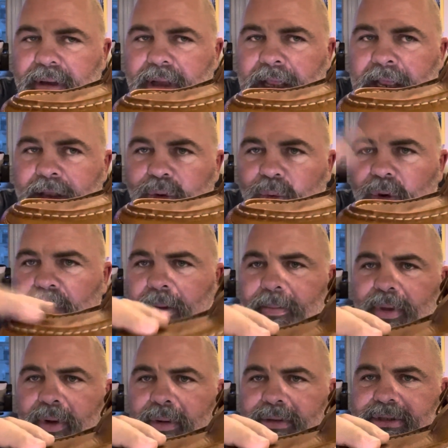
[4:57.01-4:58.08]
and you're wearing
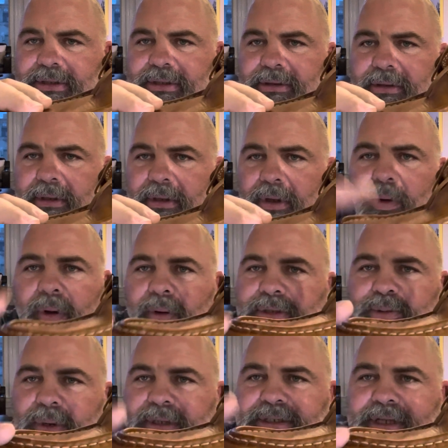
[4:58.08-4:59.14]
boots, you always
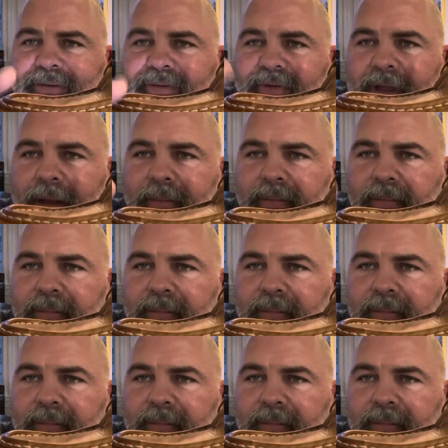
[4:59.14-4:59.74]
want to see if you've got,